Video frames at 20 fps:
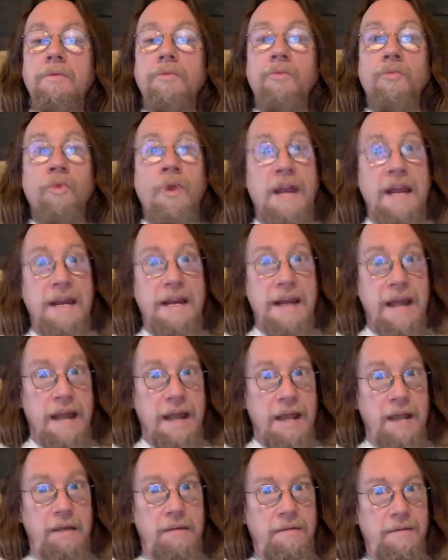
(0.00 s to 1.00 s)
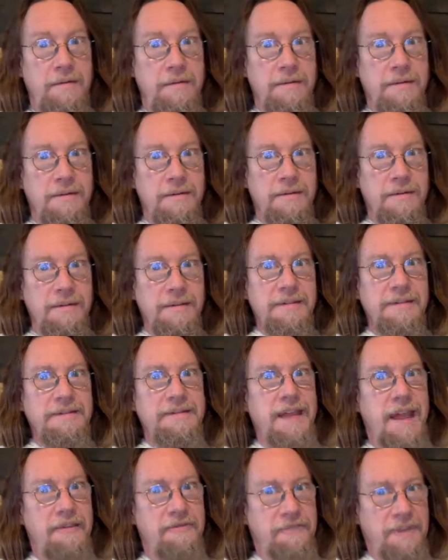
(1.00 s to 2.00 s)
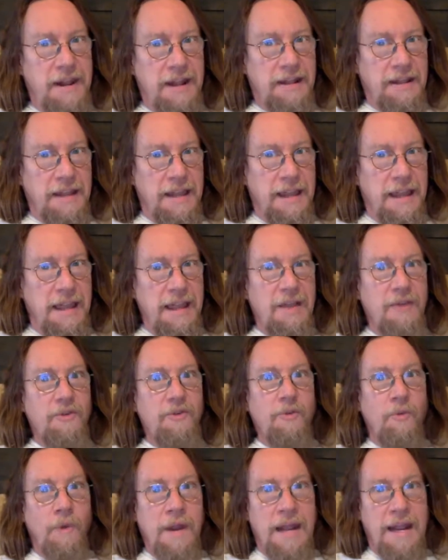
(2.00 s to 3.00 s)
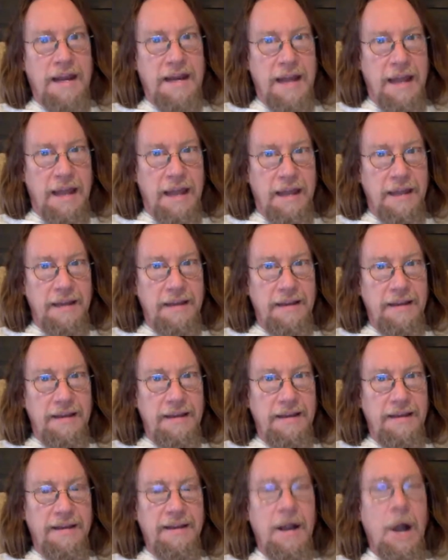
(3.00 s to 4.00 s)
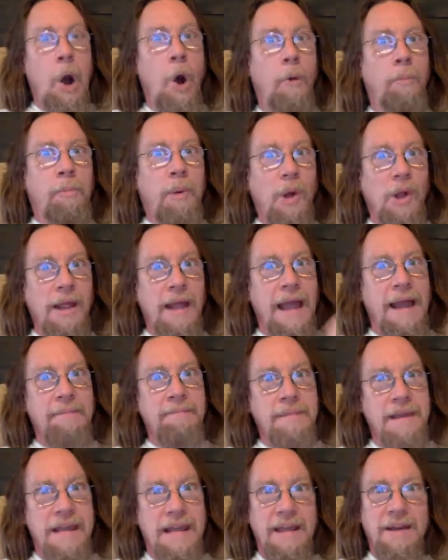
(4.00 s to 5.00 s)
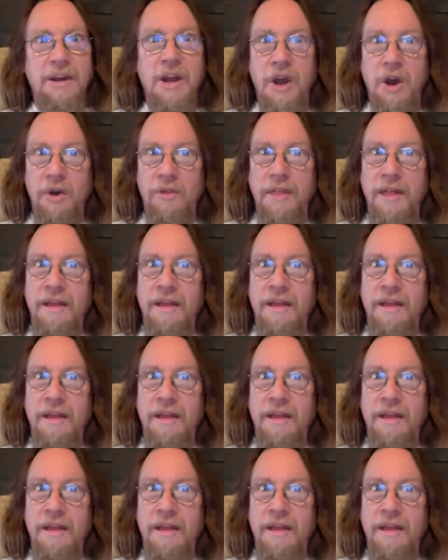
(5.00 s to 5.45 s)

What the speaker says: reading, definitely reading. Opal and me know